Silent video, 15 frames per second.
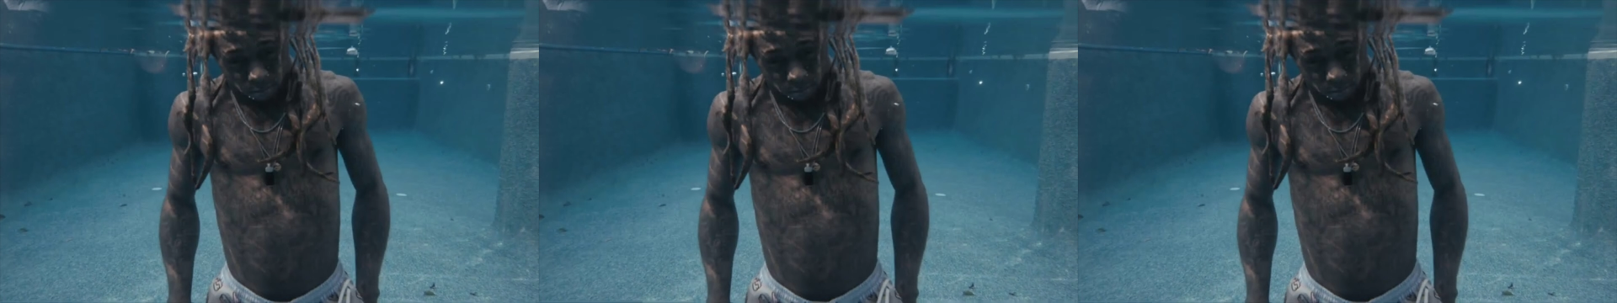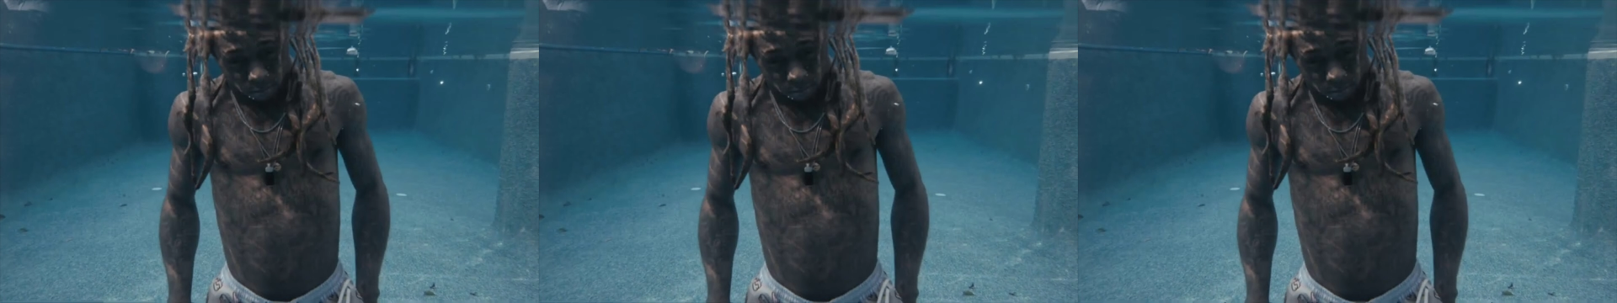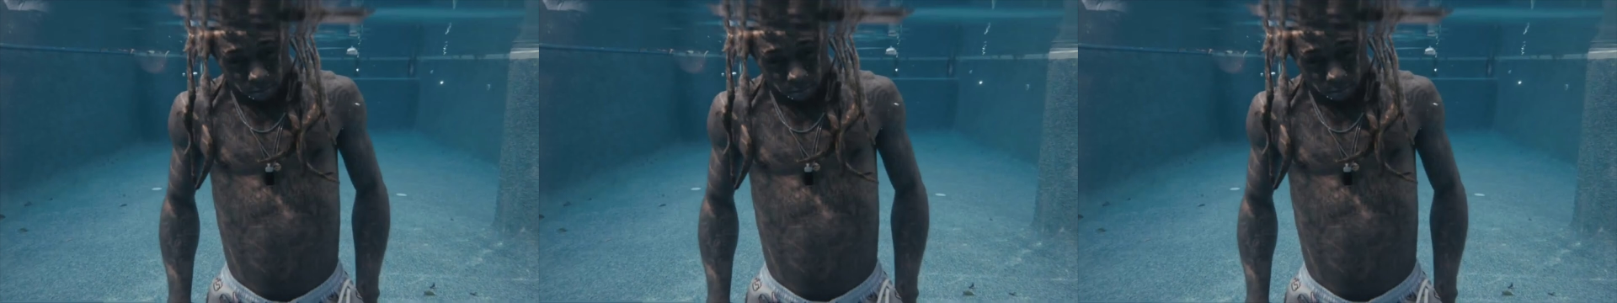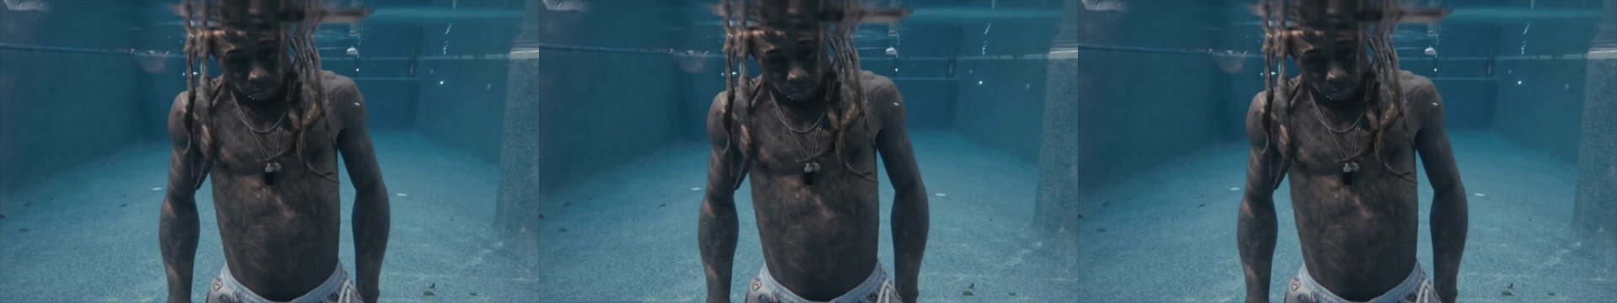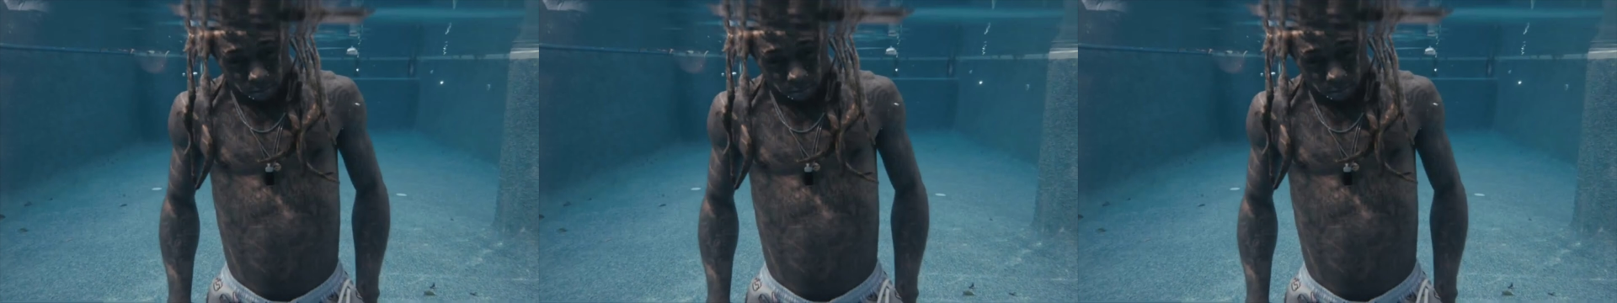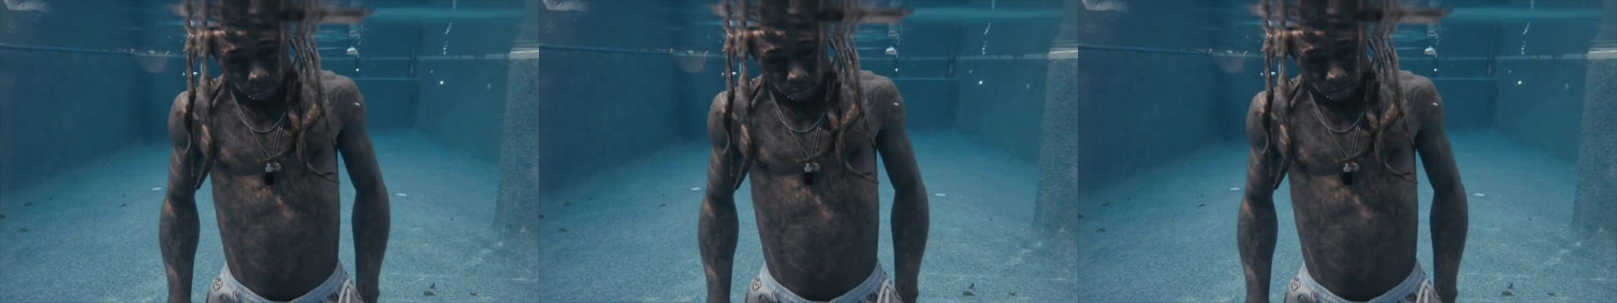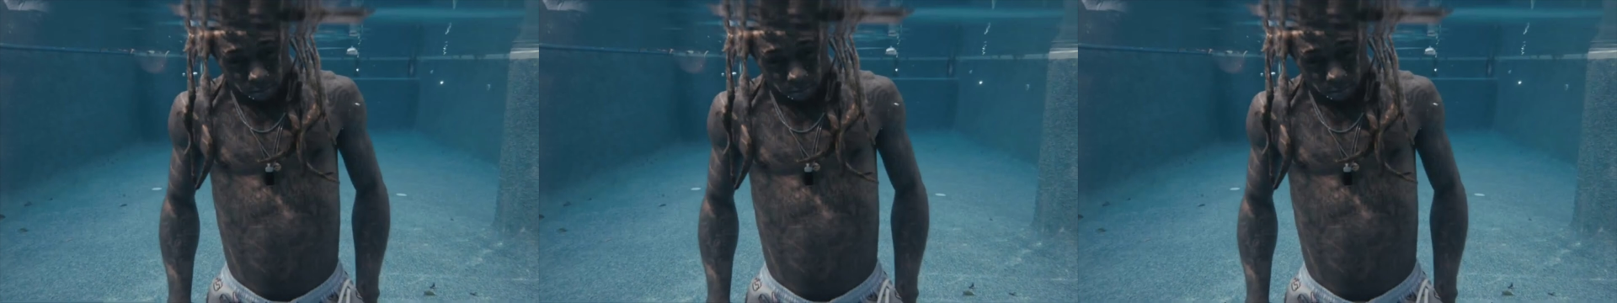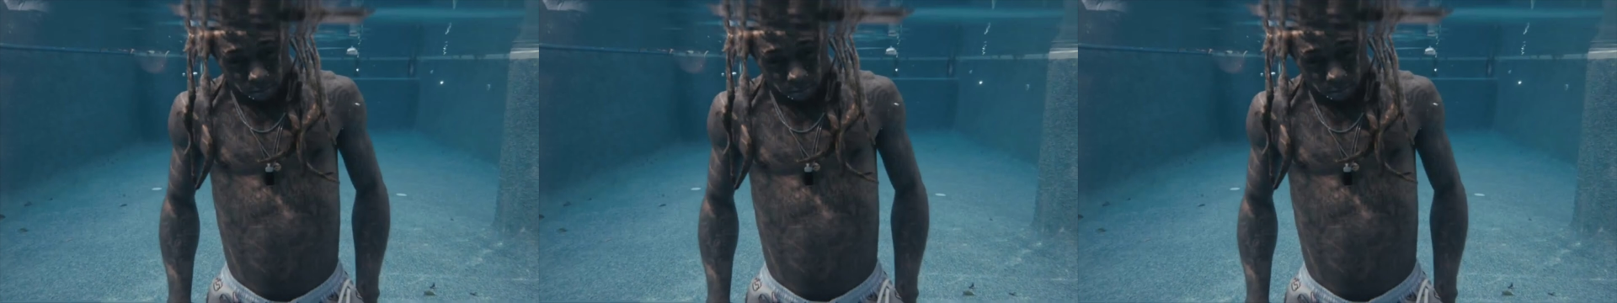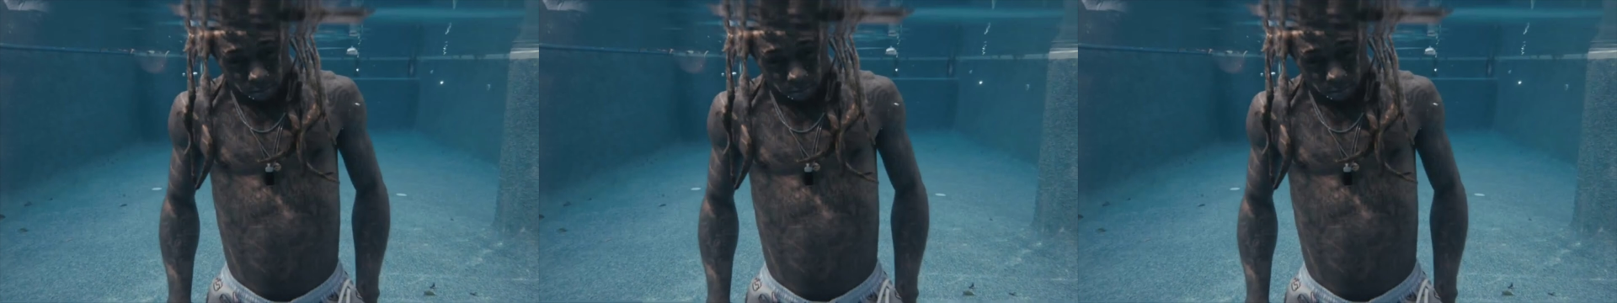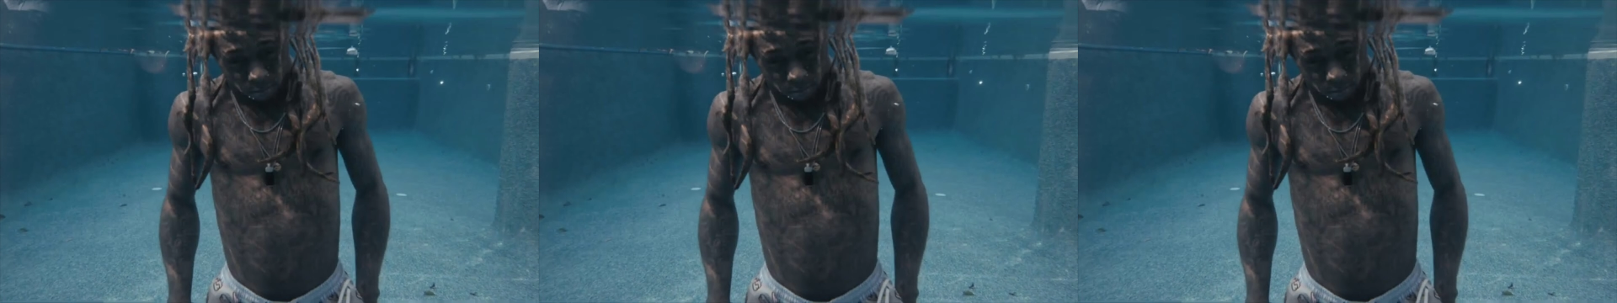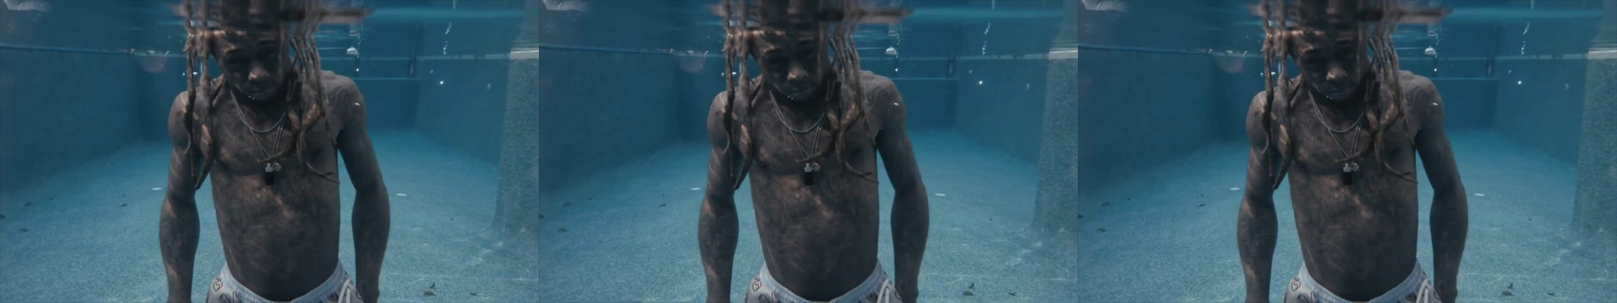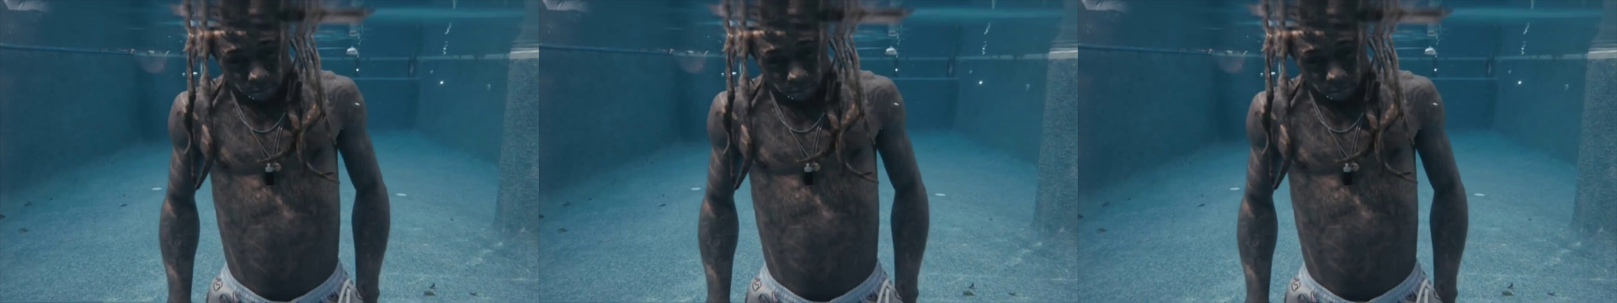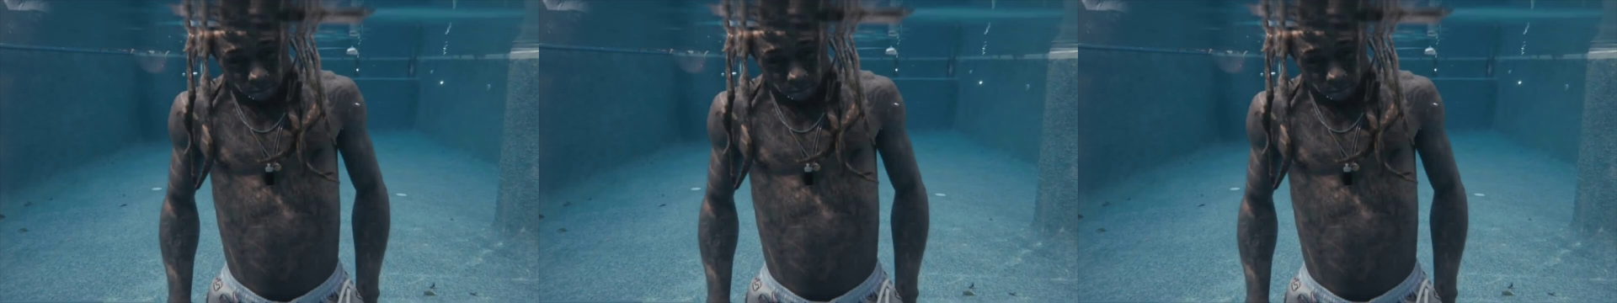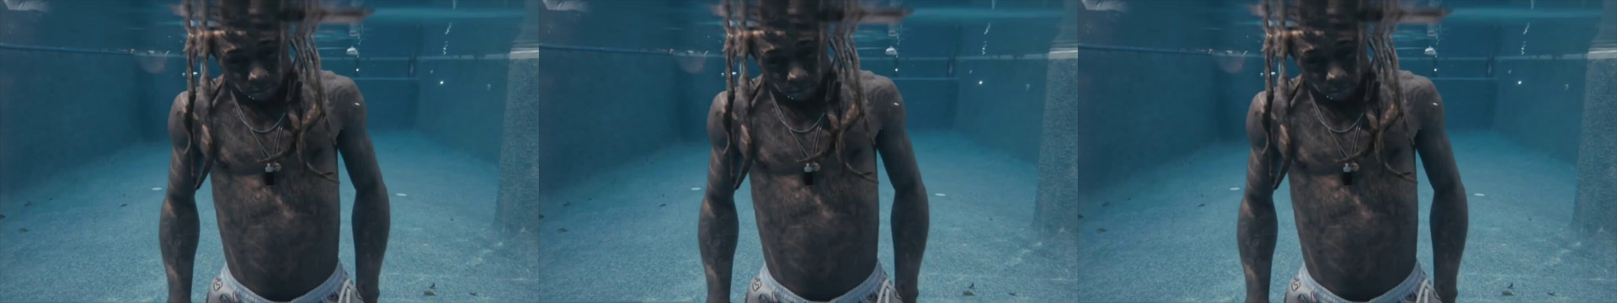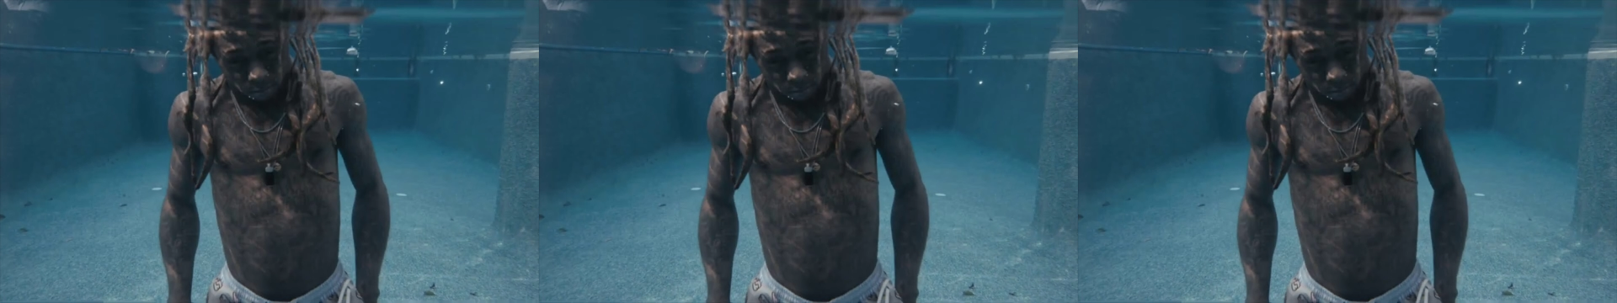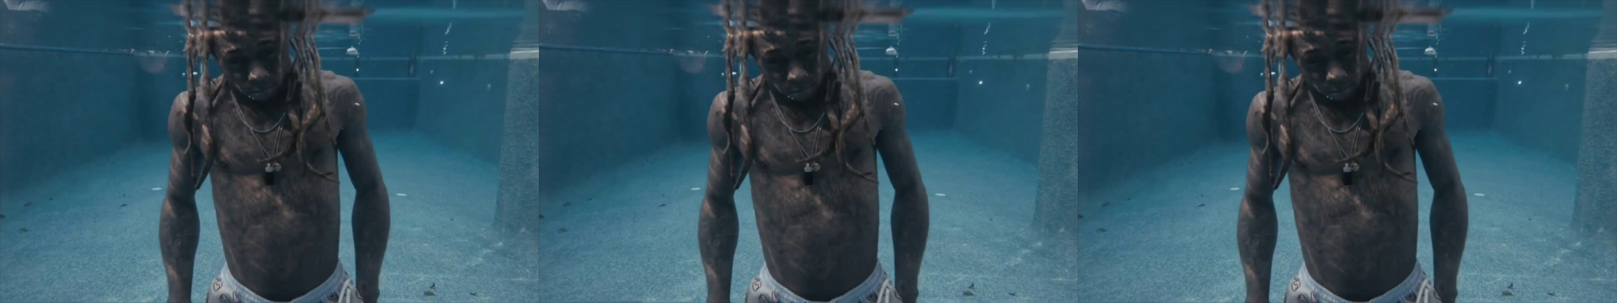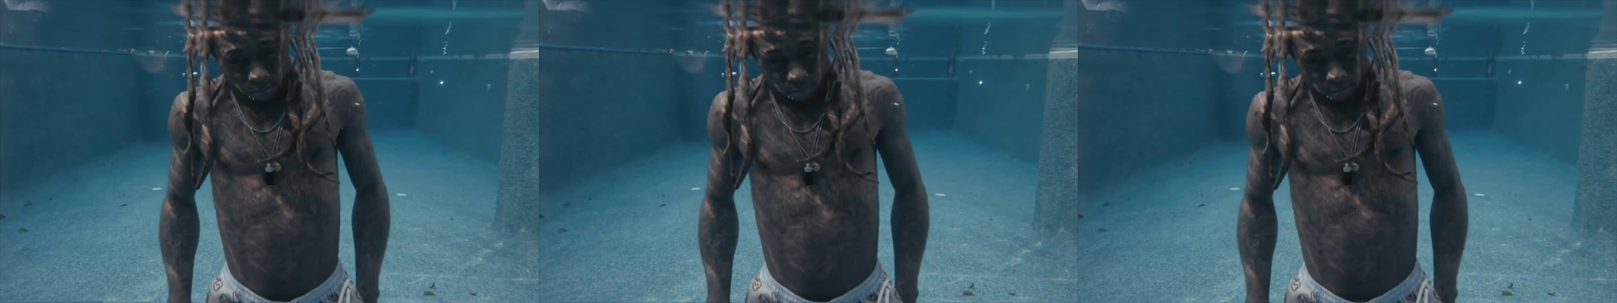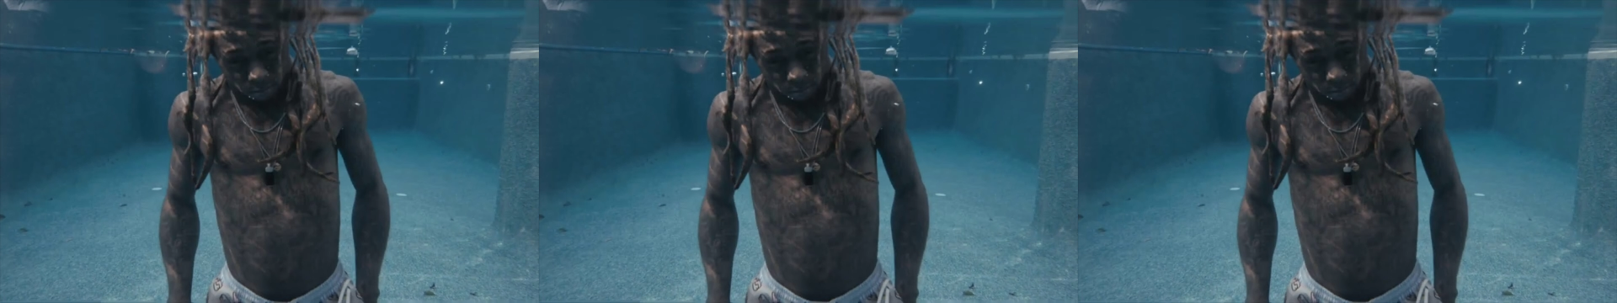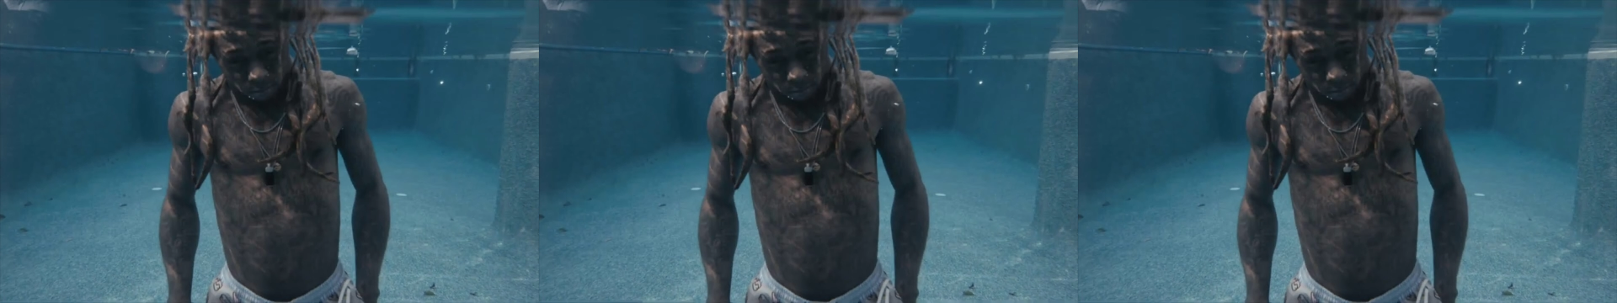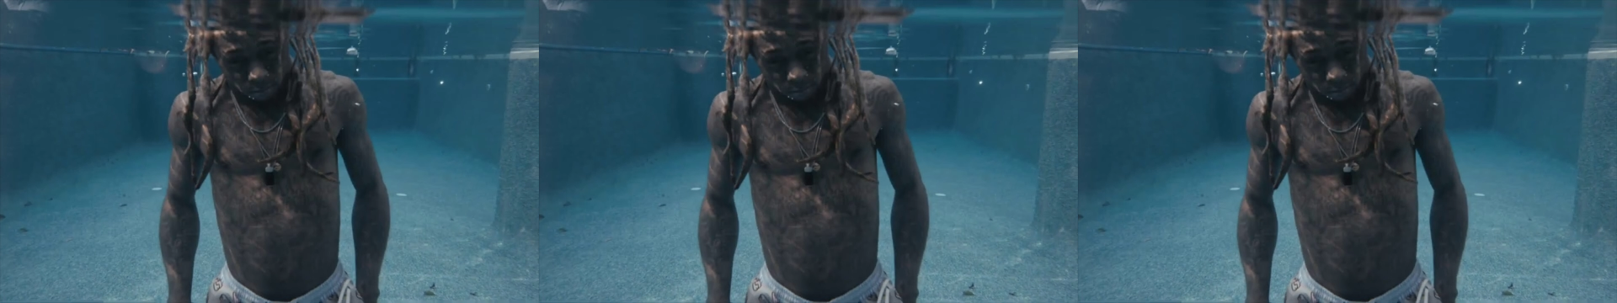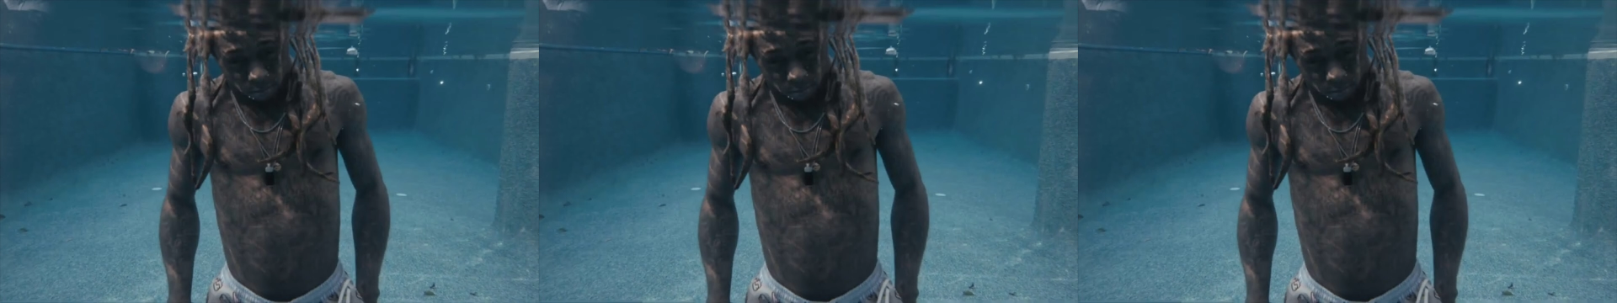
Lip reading: [unreadable: no face in view]